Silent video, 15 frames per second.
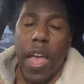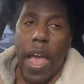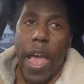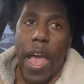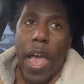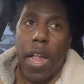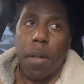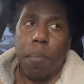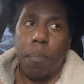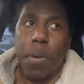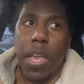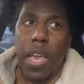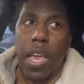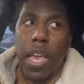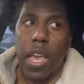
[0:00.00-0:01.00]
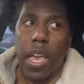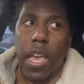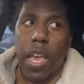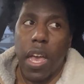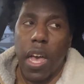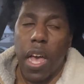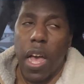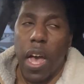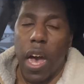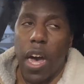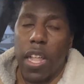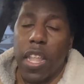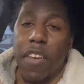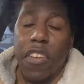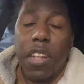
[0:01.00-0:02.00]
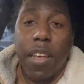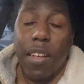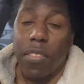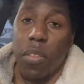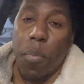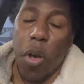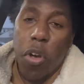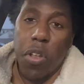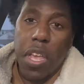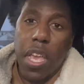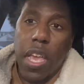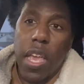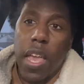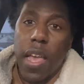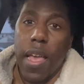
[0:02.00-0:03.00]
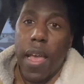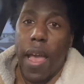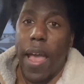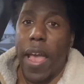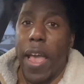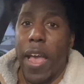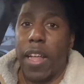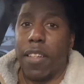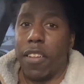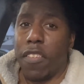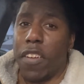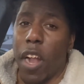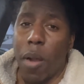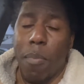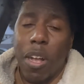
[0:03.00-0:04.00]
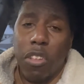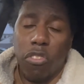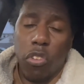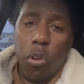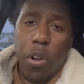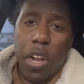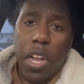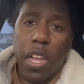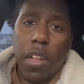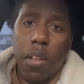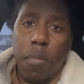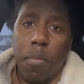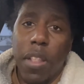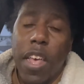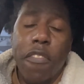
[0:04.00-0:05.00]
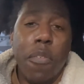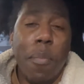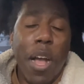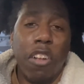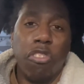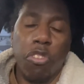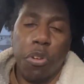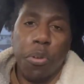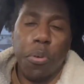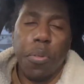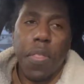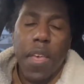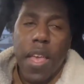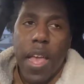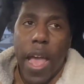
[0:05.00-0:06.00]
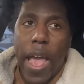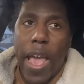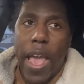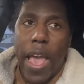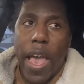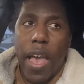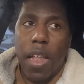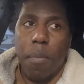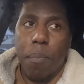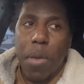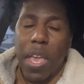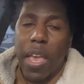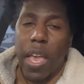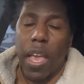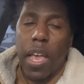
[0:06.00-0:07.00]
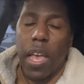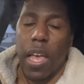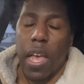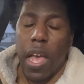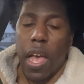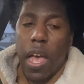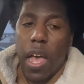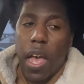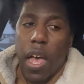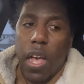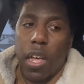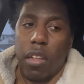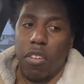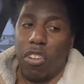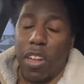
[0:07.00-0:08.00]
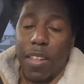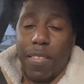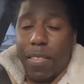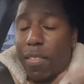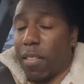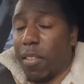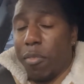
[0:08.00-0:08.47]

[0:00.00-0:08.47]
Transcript: and be a living testimony and to share my story, live in my truth, and be just